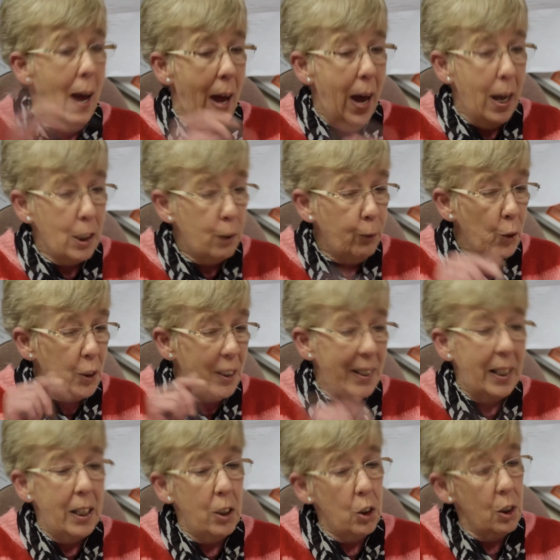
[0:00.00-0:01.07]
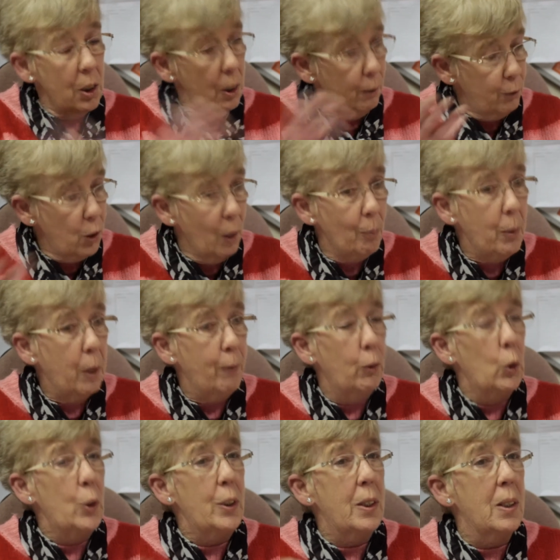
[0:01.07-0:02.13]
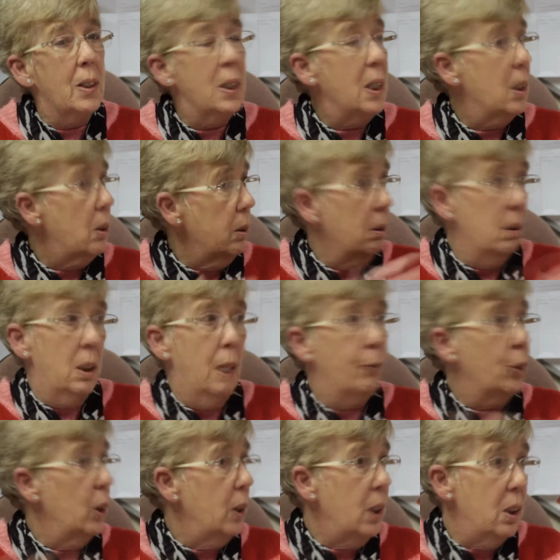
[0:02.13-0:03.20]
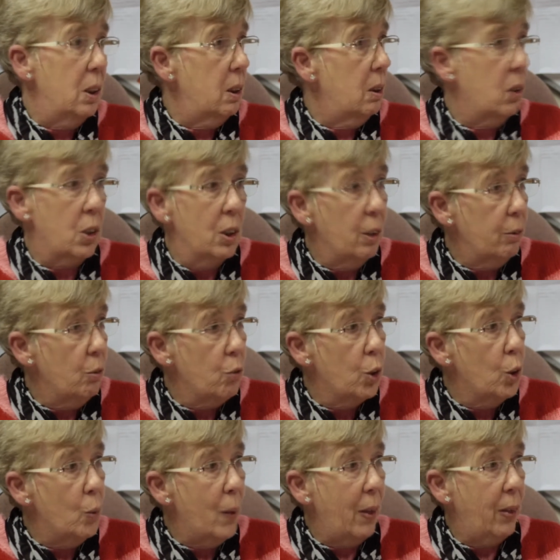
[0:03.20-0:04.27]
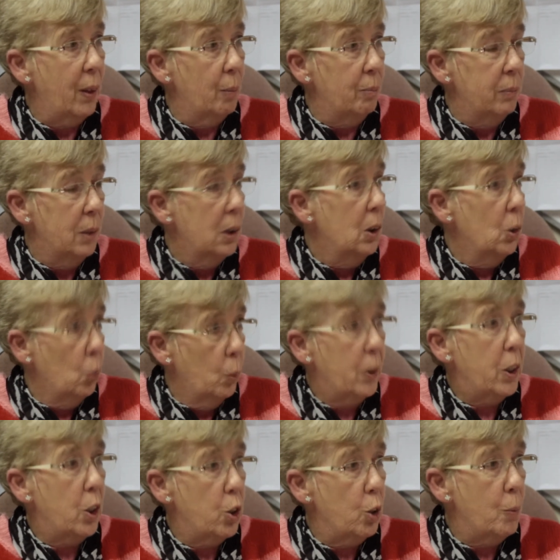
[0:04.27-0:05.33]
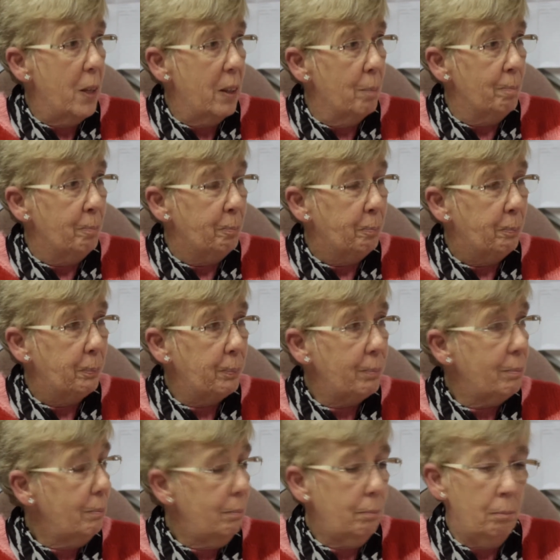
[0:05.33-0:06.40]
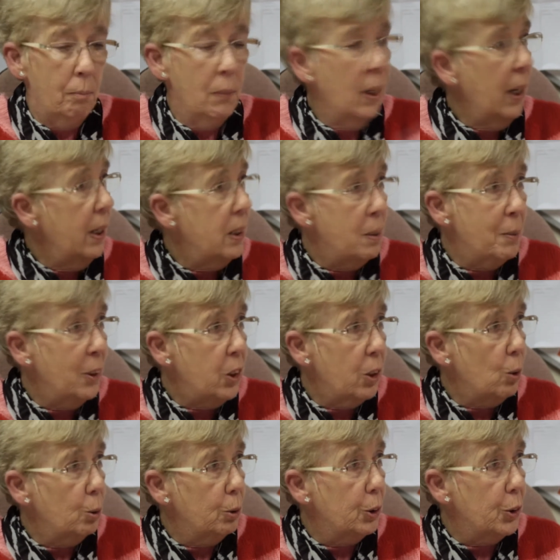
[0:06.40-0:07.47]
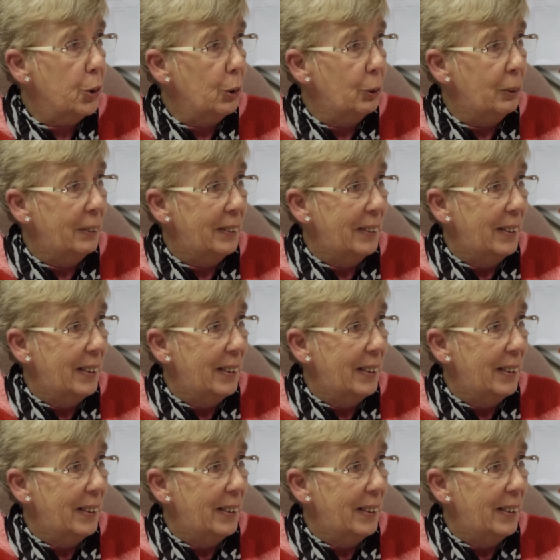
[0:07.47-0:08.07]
As for donations, if somebody phones and says, look, I've got these, there's nothing wrong with them, what do you do with them? Hand them into your local school.